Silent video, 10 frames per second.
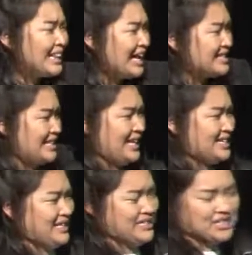they
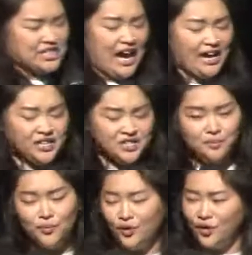tend to change and
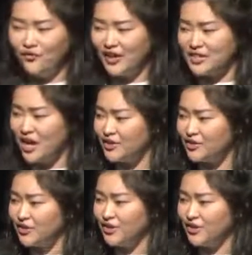morph as I do.